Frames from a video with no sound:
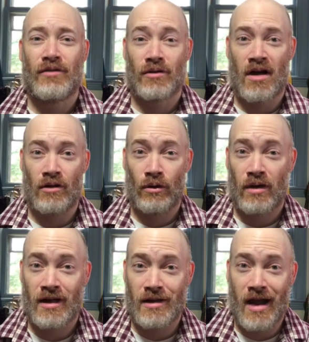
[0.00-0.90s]
you're not
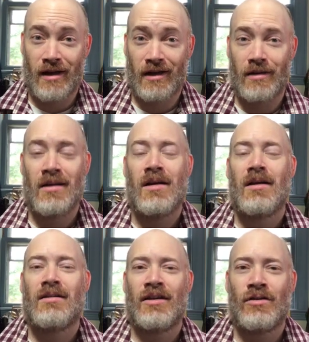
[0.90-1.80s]
looking at it,
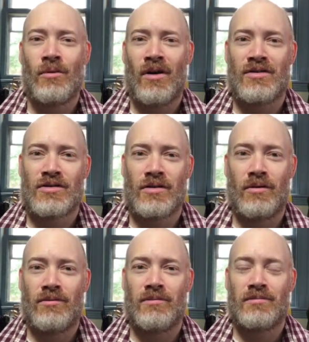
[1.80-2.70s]
that you
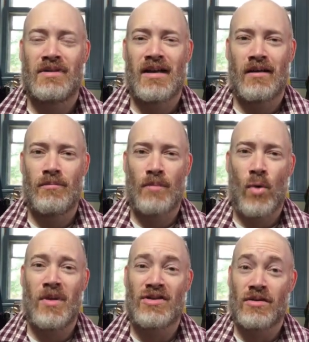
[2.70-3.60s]
also take a
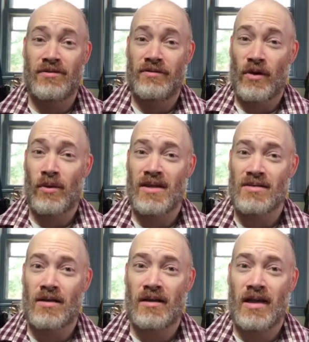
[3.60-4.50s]
moment to focus
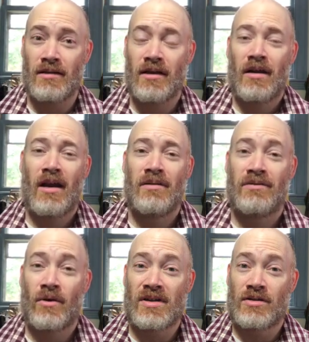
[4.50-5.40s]
on it and
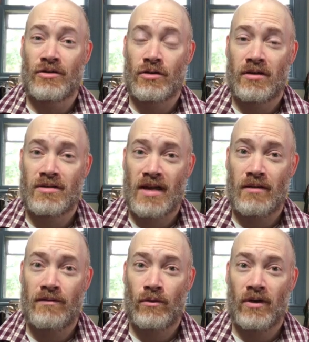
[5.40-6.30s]
focus on your
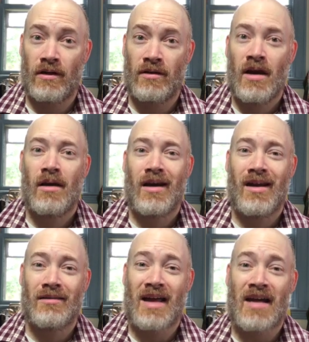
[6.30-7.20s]
intent for it,
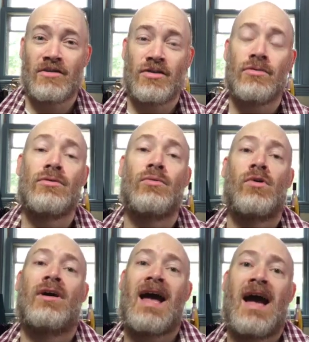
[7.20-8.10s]
and that too
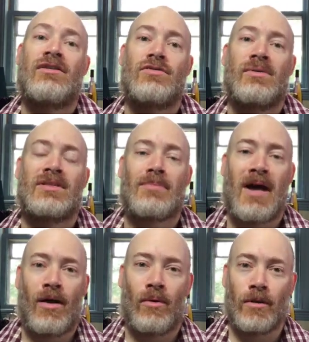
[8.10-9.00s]
will add to its
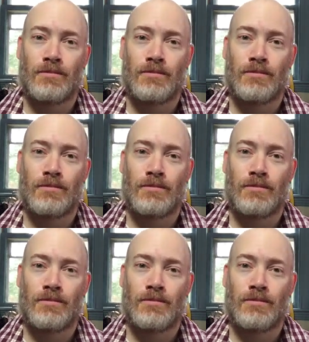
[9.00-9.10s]
power.